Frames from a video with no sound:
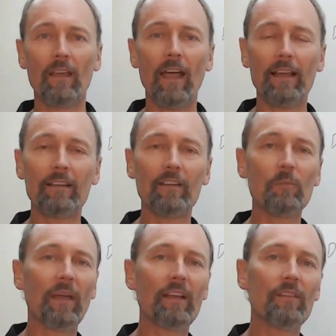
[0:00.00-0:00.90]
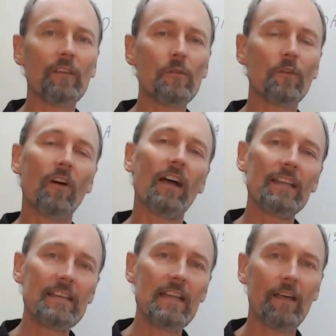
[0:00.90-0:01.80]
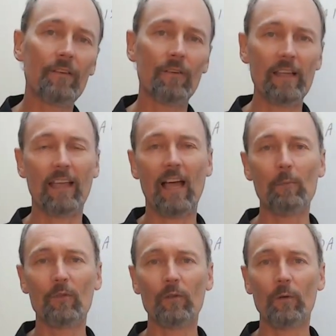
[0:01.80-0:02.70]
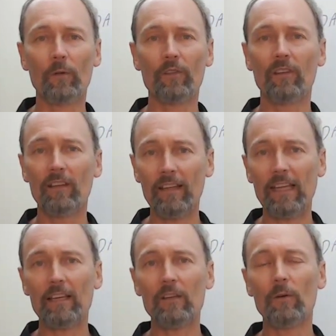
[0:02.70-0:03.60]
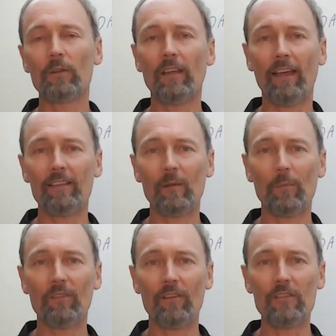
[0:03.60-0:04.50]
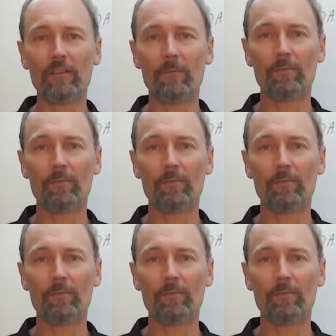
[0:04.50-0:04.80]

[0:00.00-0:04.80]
and it just means that you've got another income source in your Daisy position.